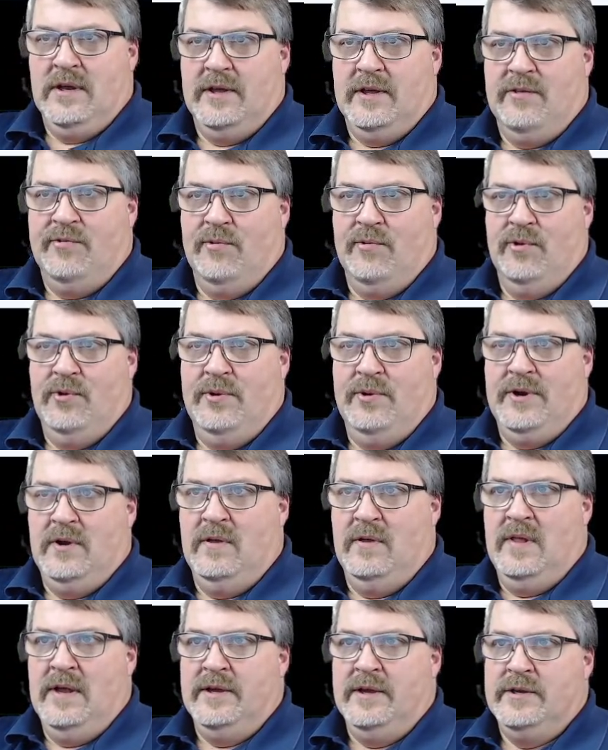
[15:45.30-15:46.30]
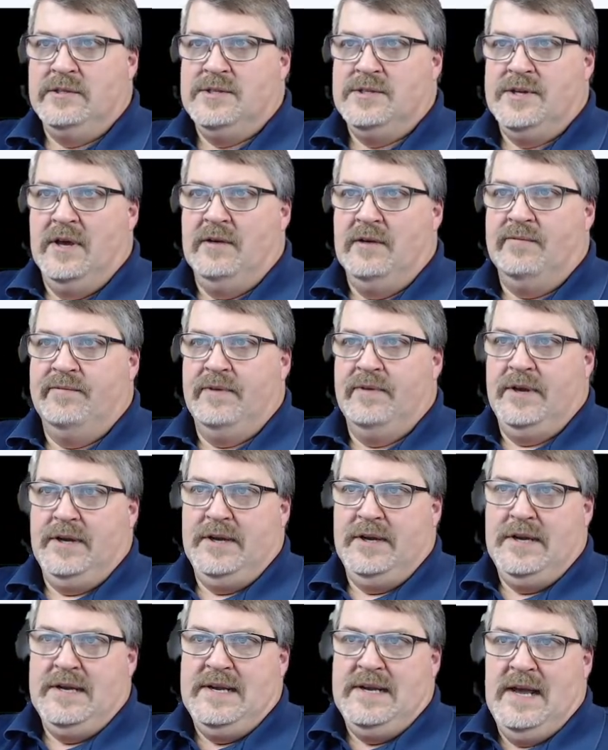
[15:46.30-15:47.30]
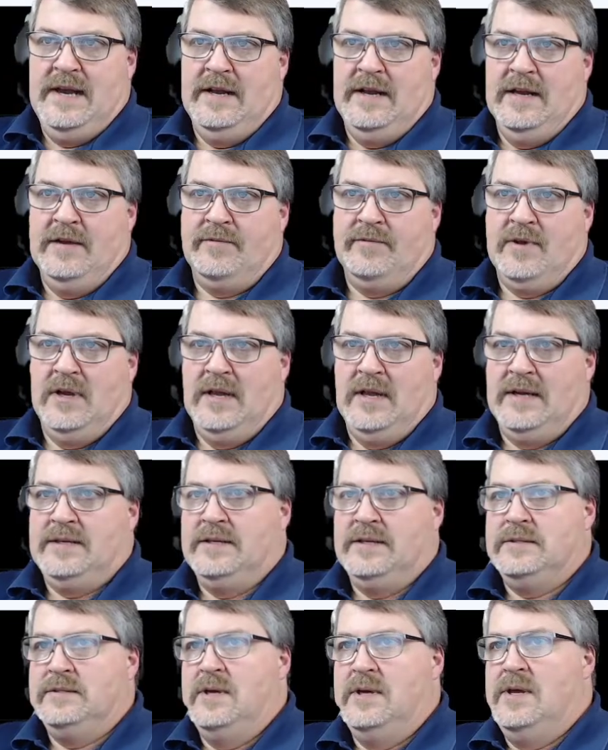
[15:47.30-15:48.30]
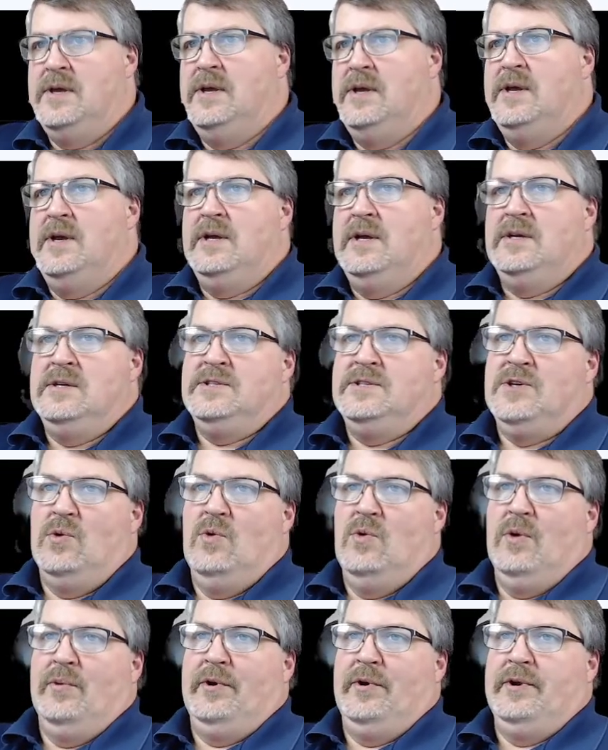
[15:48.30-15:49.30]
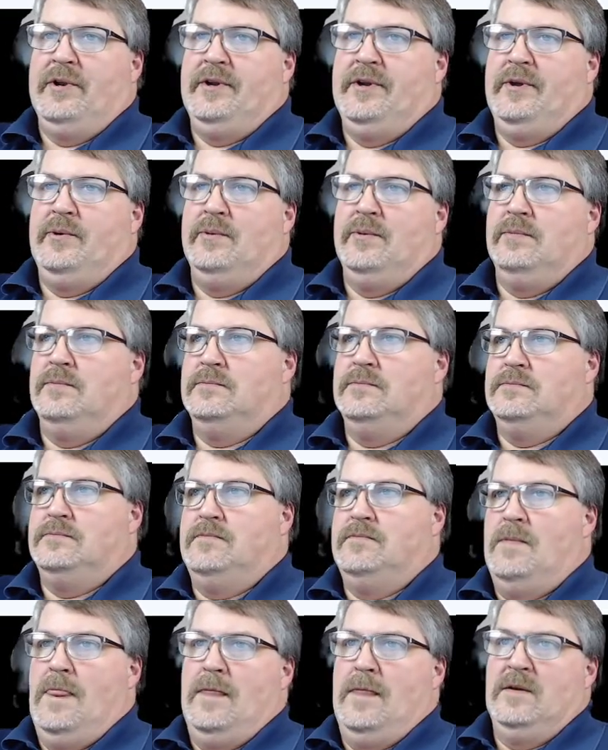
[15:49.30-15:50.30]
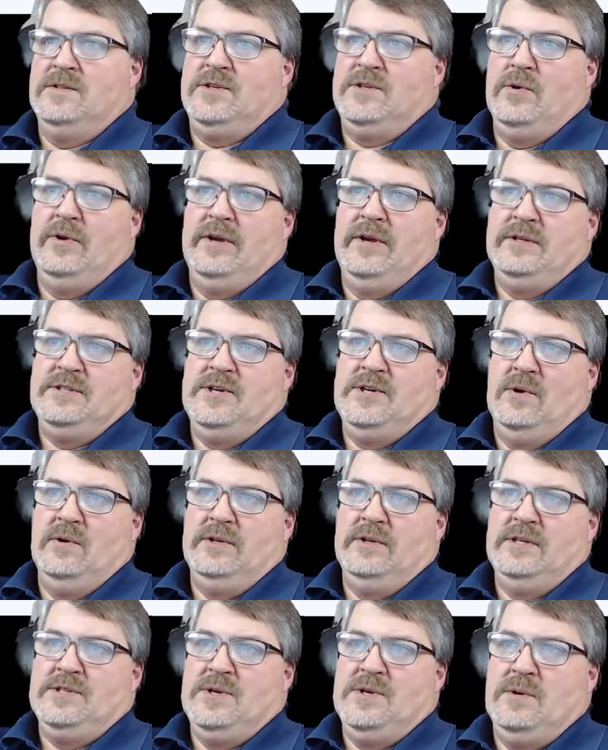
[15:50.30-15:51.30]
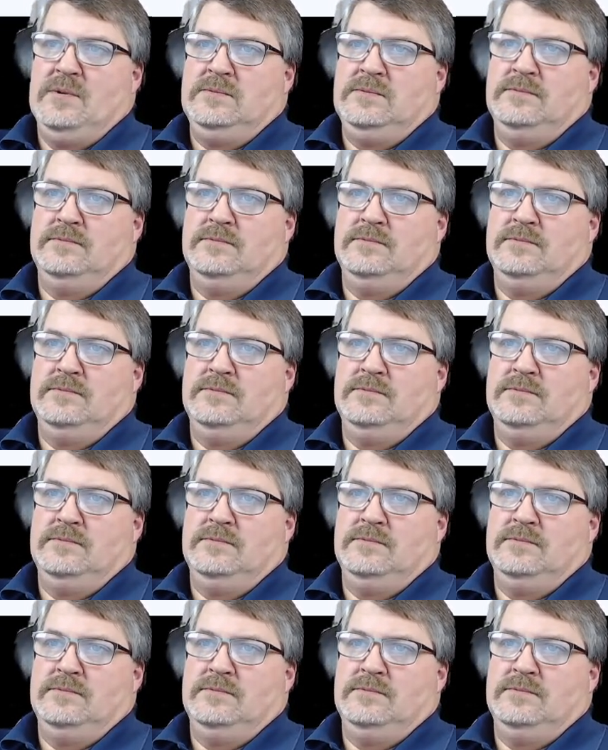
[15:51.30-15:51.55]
through and all that good stuff in any data I've collected. So what we're going to do is go ahead and turn this on.